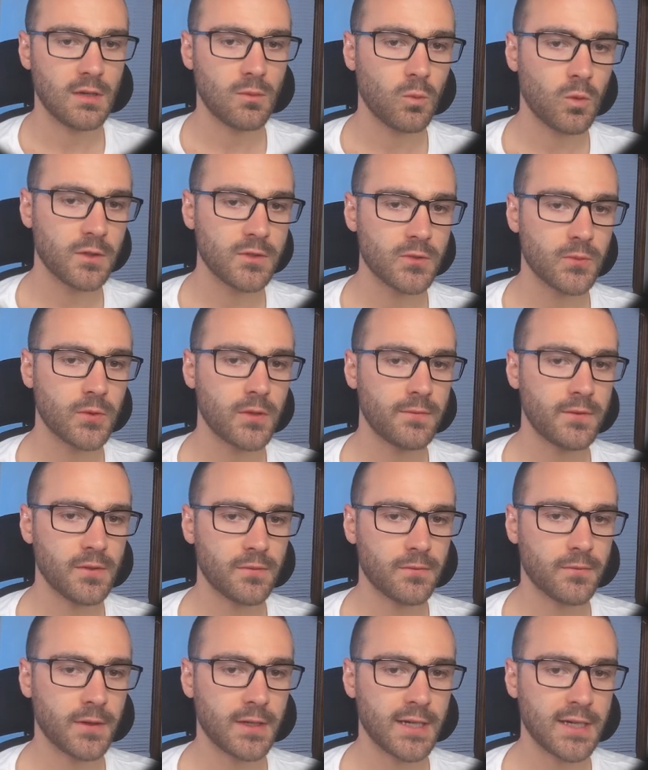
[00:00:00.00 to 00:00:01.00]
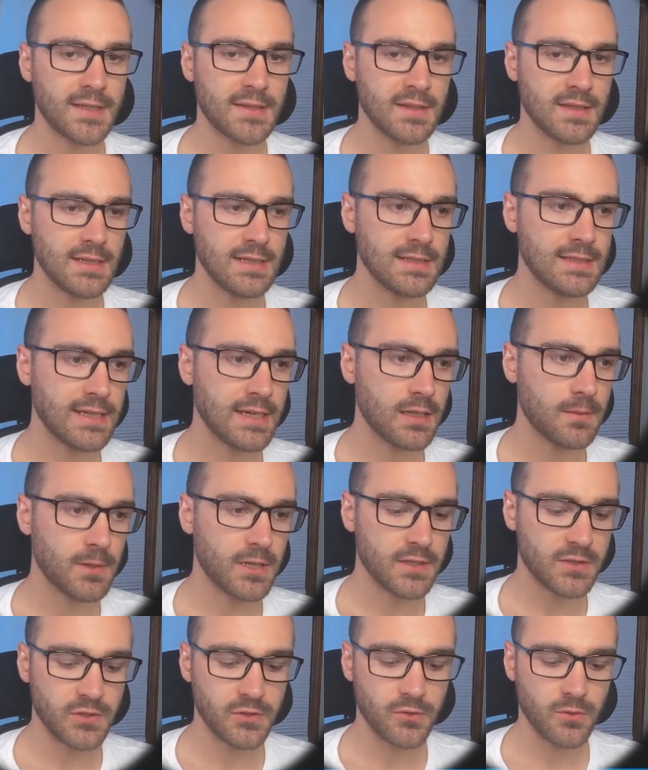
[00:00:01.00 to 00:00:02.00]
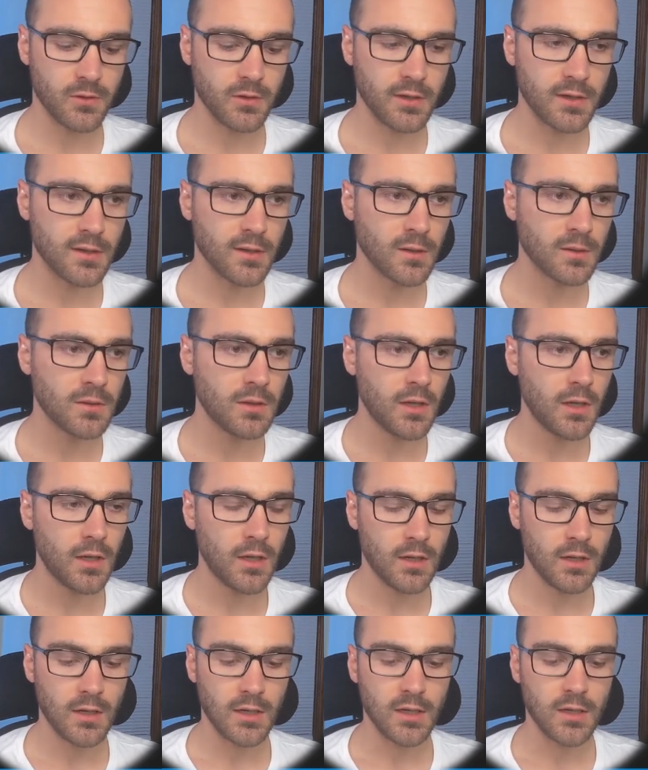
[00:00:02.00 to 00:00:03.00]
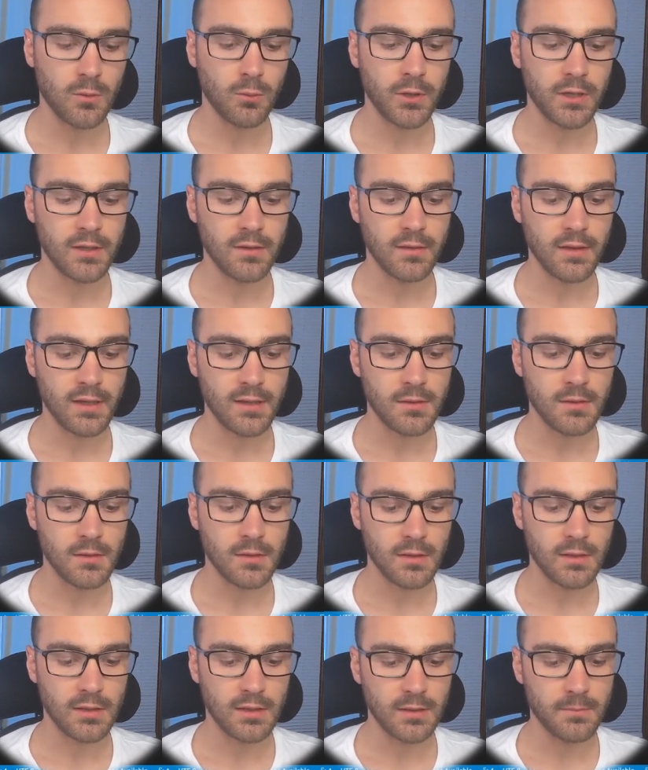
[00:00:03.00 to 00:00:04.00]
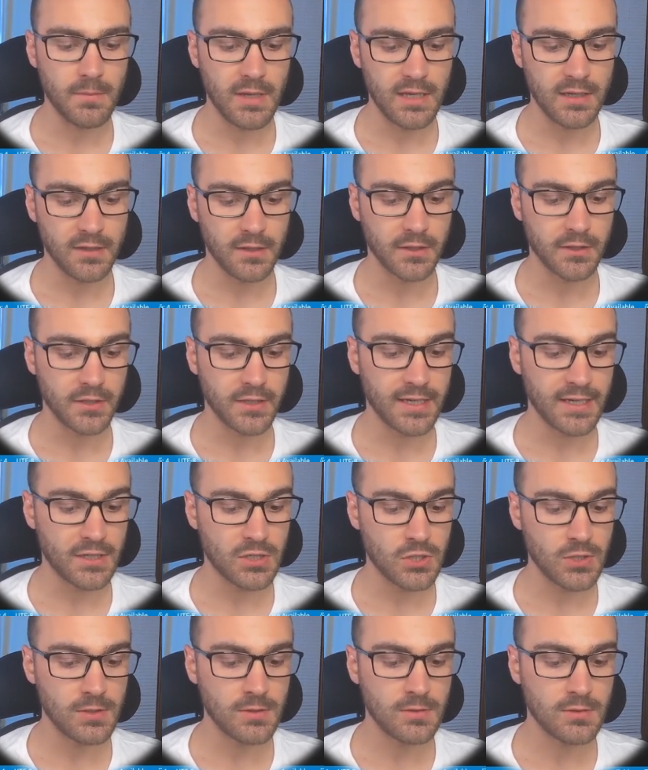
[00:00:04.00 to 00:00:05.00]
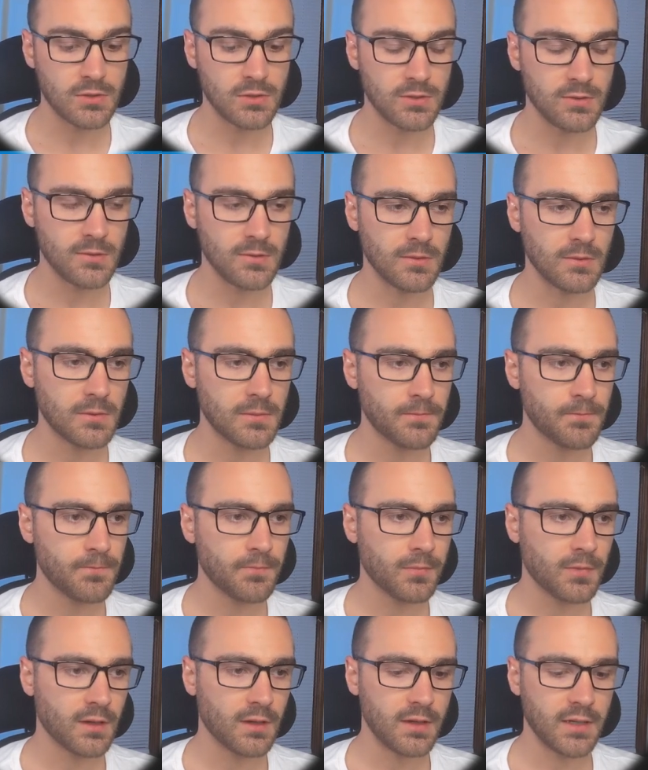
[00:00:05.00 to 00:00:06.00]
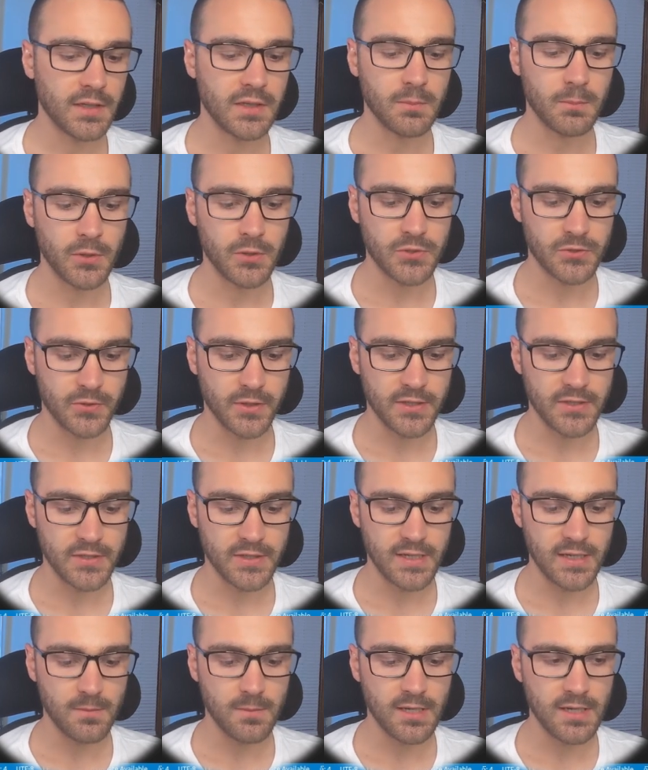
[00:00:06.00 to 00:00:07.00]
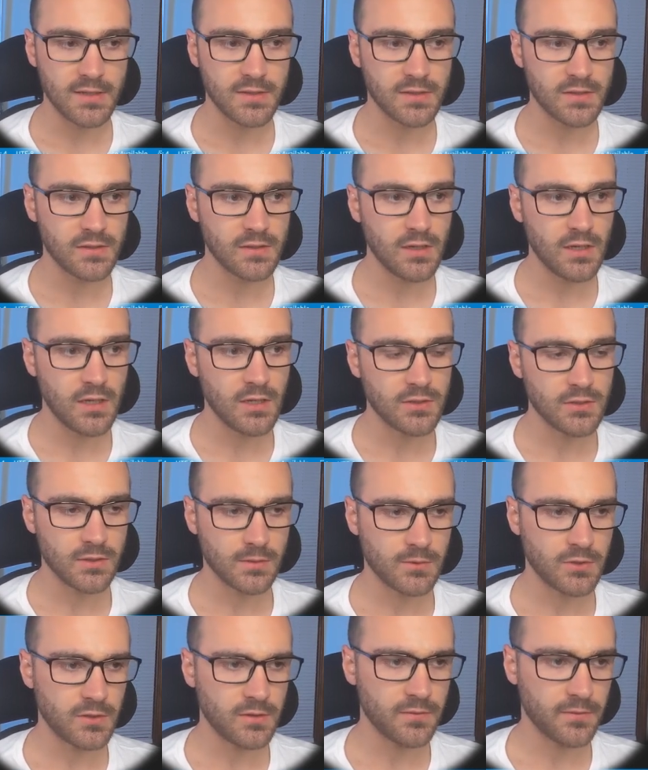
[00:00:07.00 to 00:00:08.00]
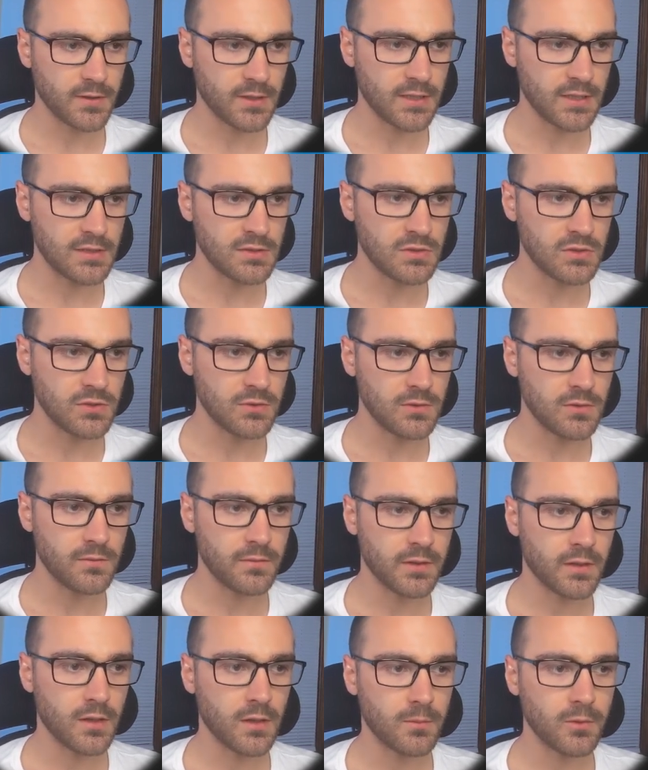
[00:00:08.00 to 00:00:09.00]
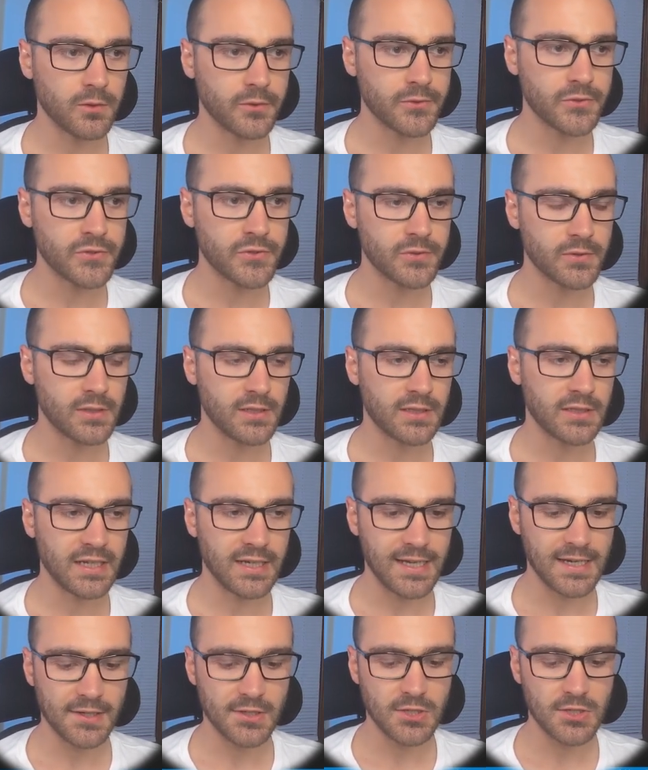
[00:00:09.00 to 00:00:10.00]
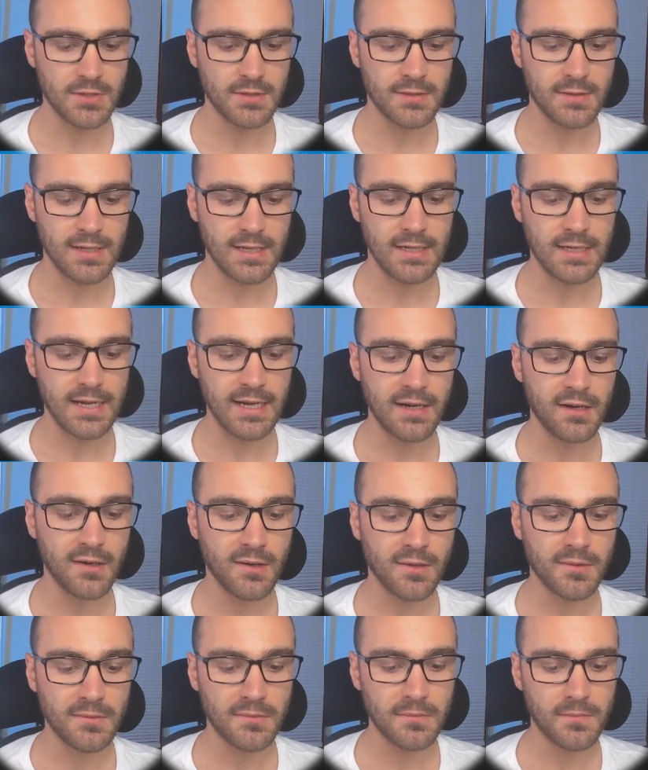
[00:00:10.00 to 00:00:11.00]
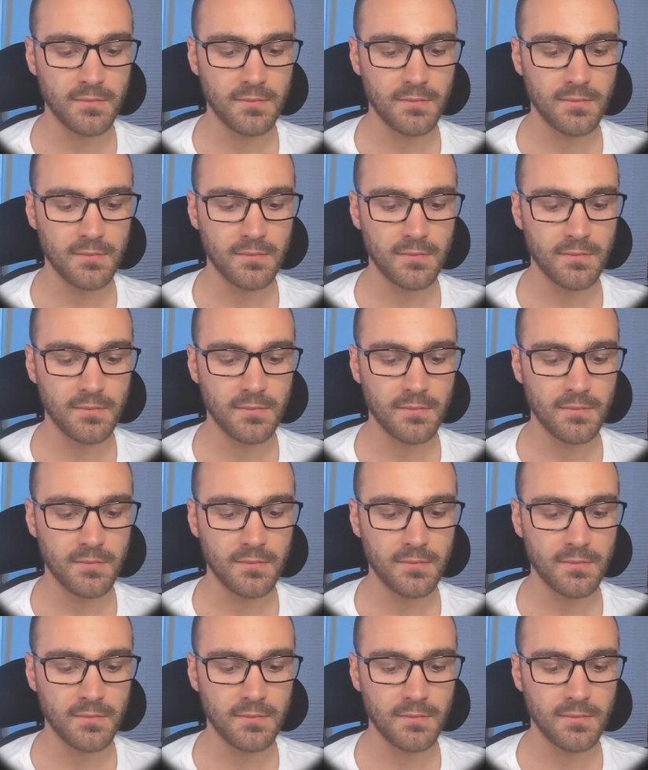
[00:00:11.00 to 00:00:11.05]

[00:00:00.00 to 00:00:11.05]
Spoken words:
And once we've defined the database URL, we can then make our connection to the Postgres database. So I'm going to define two new variables, connection and error.